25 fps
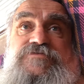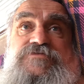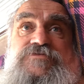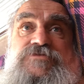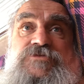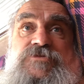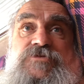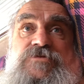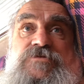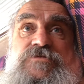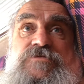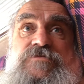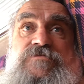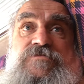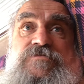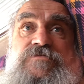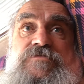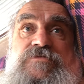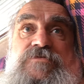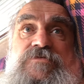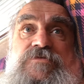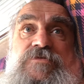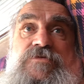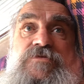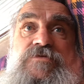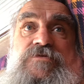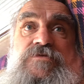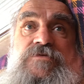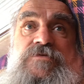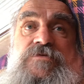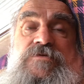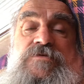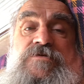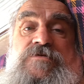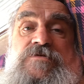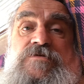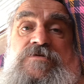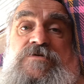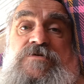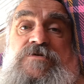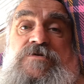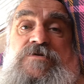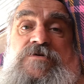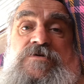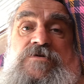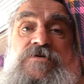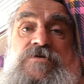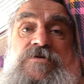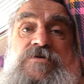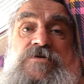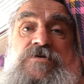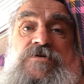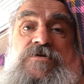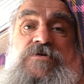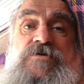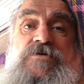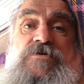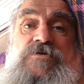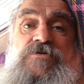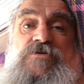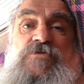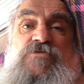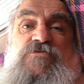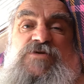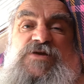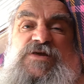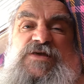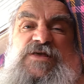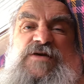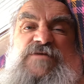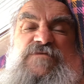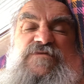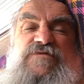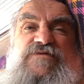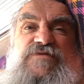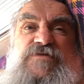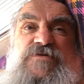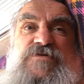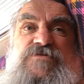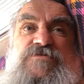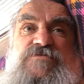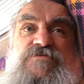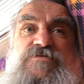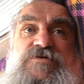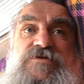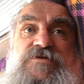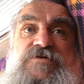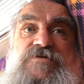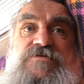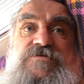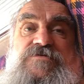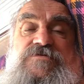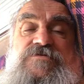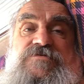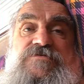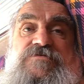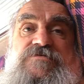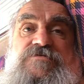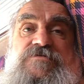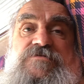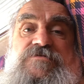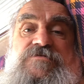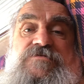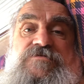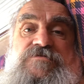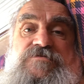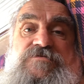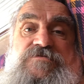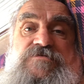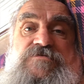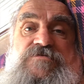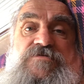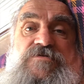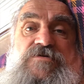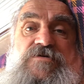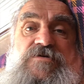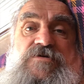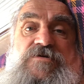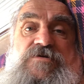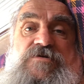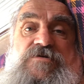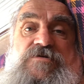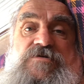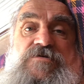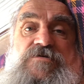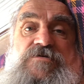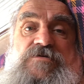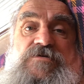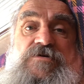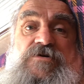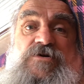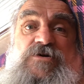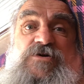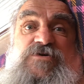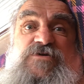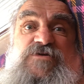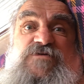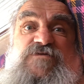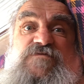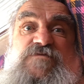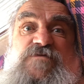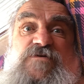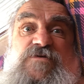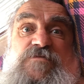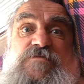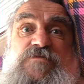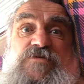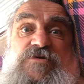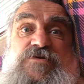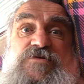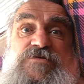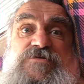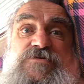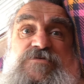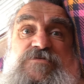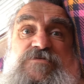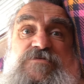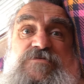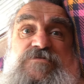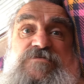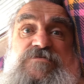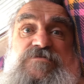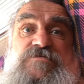Not really that fussed, really, because I've got enough motorbikes, haven't I?